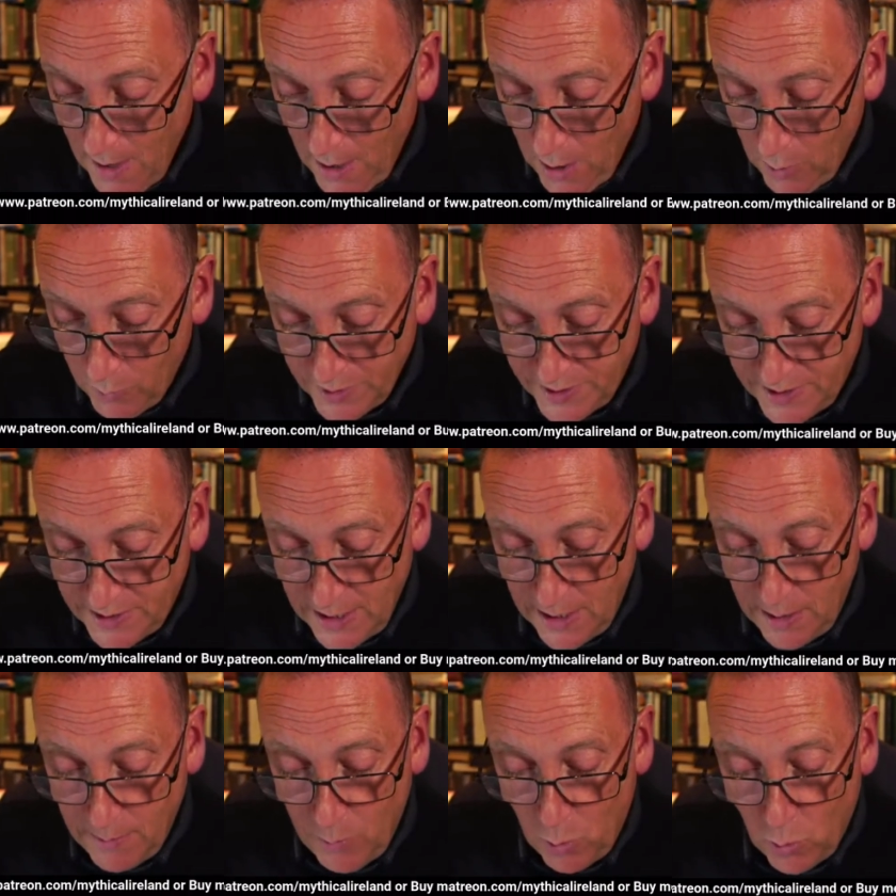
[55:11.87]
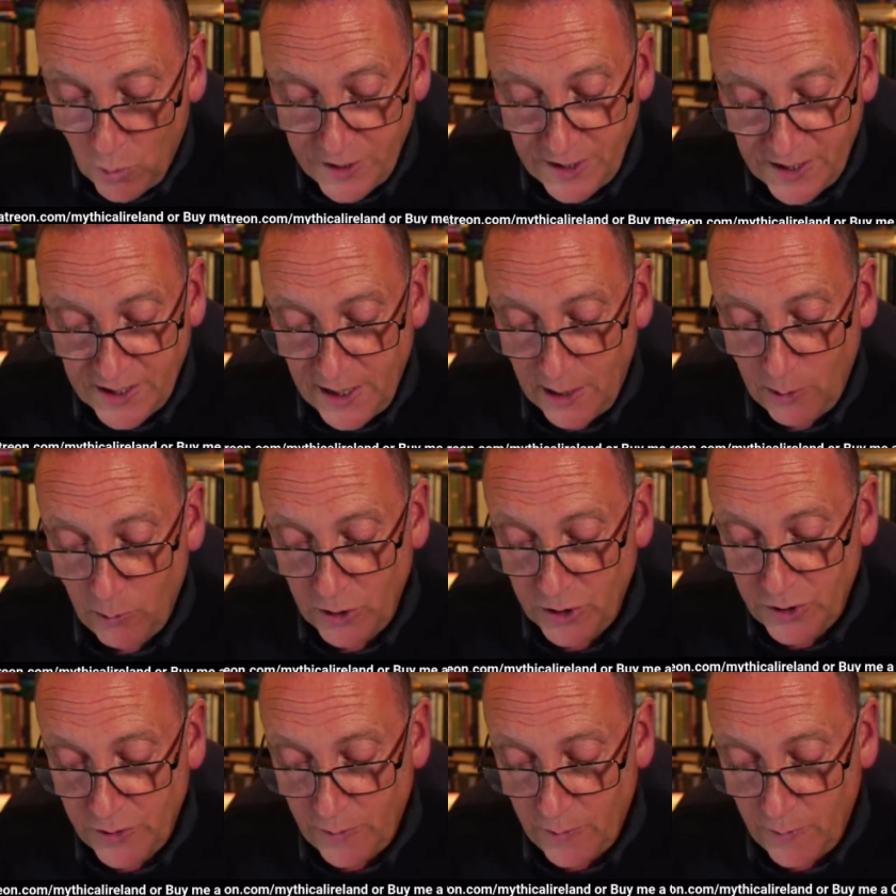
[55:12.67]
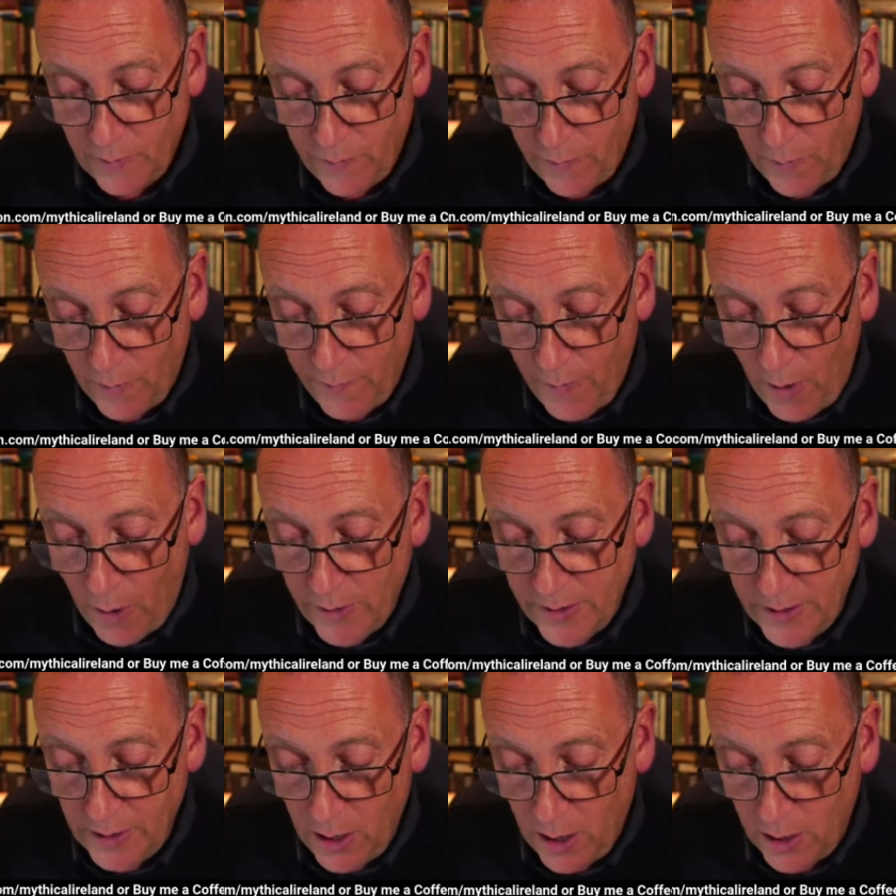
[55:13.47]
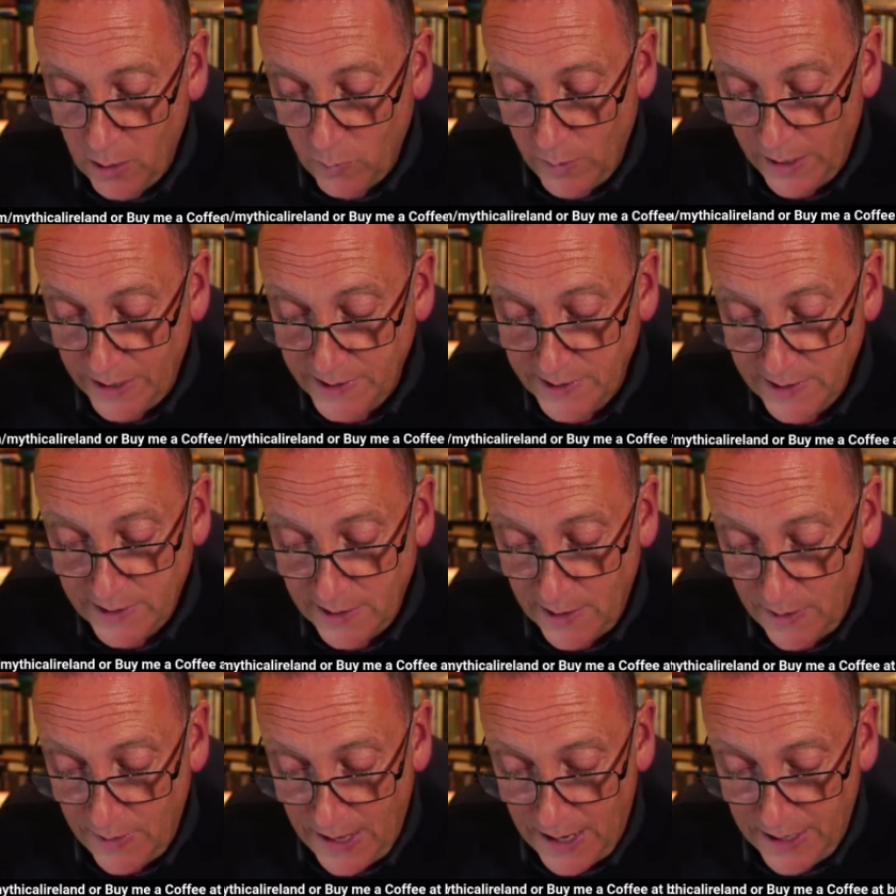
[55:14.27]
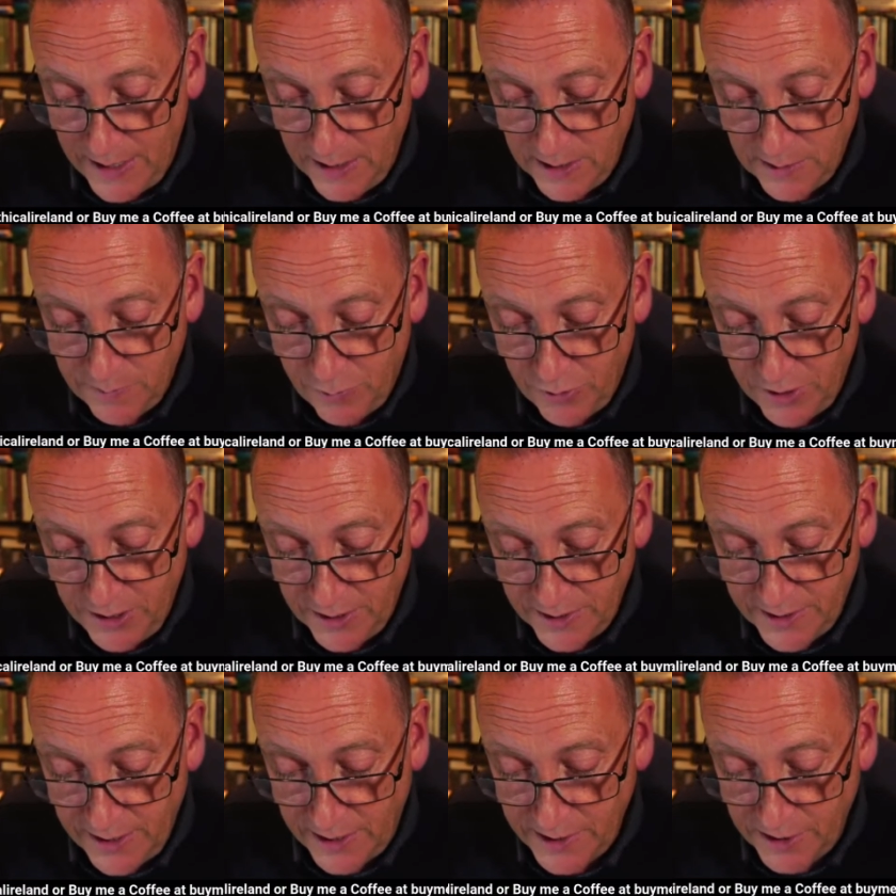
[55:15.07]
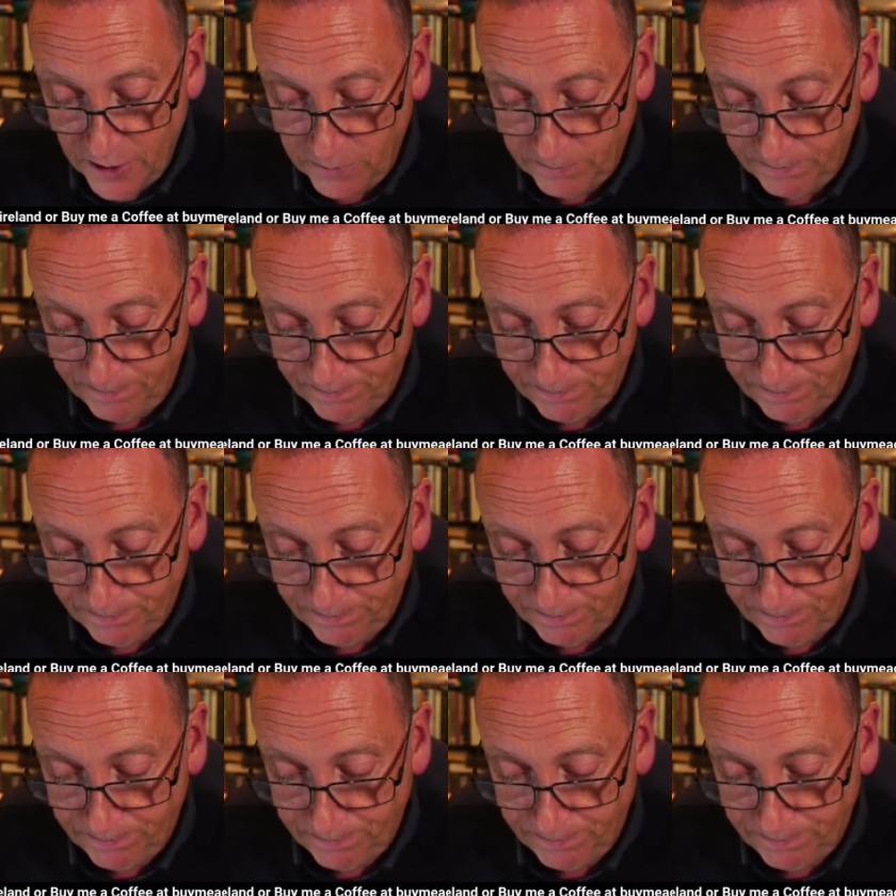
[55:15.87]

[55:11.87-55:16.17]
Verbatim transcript: who was still more distinguished for foreign conquests than his predecessor.